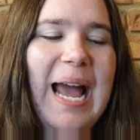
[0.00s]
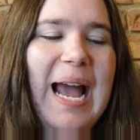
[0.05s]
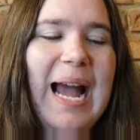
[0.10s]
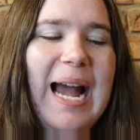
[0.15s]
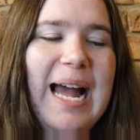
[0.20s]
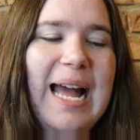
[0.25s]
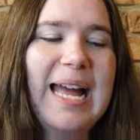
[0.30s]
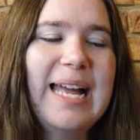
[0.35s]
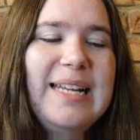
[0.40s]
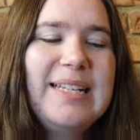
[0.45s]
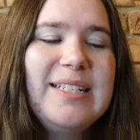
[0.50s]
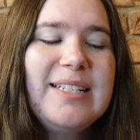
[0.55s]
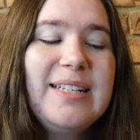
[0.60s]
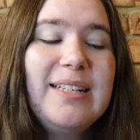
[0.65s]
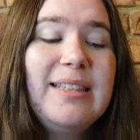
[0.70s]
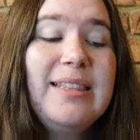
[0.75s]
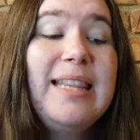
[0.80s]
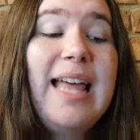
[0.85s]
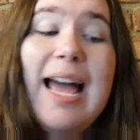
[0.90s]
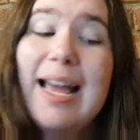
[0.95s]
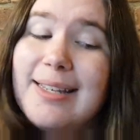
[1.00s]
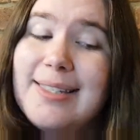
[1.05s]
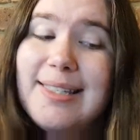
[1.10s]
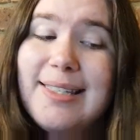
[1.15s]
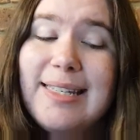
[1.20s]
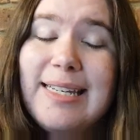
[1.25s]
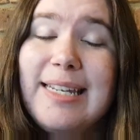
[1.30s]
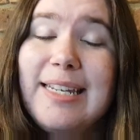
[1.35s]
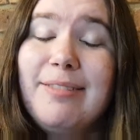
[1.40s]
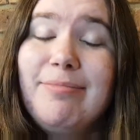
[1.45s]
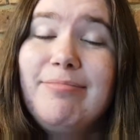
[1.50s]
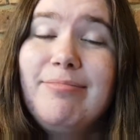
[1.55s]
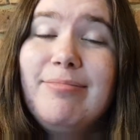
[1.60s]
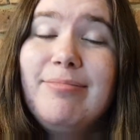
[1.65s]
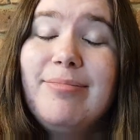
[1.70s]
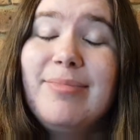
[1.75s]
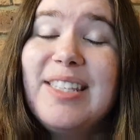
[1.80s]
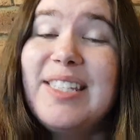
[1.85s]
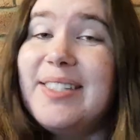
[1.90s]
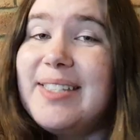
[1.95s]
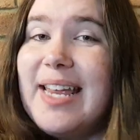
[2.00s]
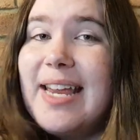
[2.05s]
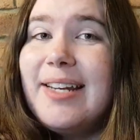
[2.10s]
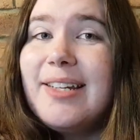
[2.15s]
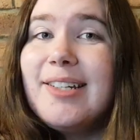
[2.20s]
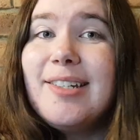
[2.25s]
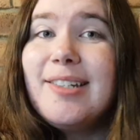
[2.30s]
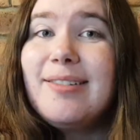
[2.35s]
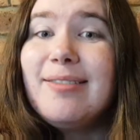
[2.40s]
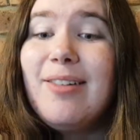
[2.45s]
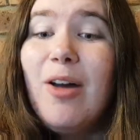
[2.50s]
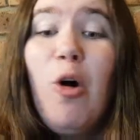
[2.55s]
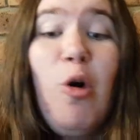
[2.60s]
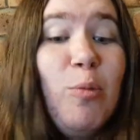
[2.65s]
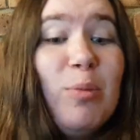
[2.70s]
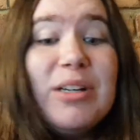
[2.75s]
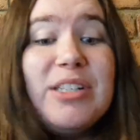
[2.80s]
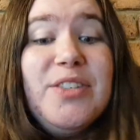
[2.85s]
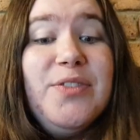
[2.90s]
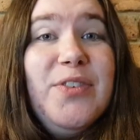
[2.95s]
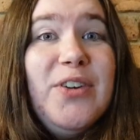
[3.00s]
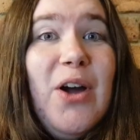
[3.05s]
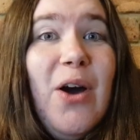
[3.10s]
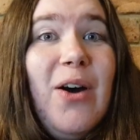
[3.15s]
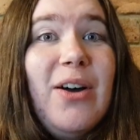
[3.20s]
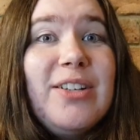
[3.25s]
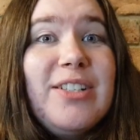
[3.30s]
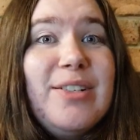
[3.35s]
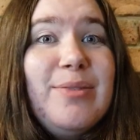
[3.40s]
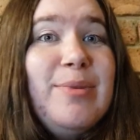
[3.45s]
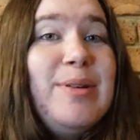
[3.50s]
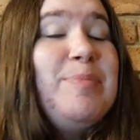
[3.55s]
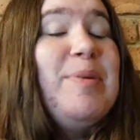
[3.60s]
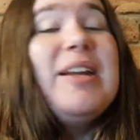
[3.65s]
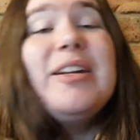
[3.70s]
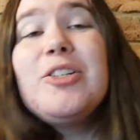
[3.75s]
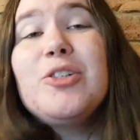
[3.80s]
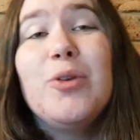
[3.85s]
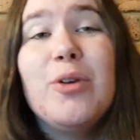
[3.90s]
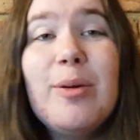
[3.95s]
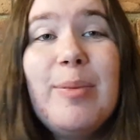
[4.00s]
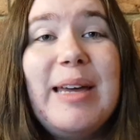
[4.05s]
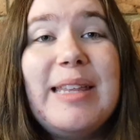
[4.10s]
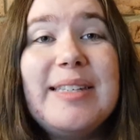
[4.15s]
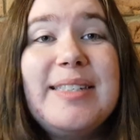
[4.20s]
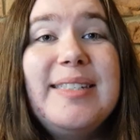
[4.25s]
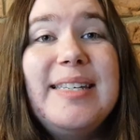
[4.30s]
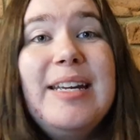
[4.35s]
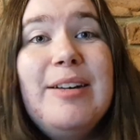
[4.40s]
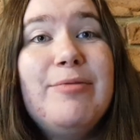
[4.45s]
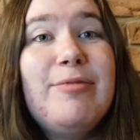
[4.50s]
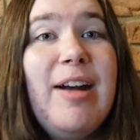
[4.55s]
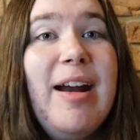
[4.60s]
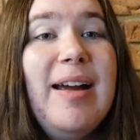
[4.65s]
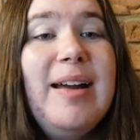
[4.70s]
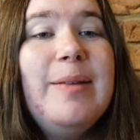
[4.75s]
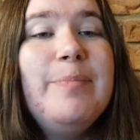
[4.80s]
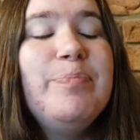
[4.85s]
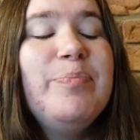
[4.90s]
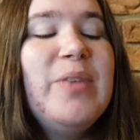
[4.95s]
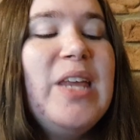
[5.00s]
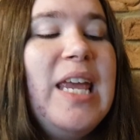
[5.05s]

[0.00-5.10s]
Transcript: And lastly, the scent. Almost forgot. We better talk about the scent, right?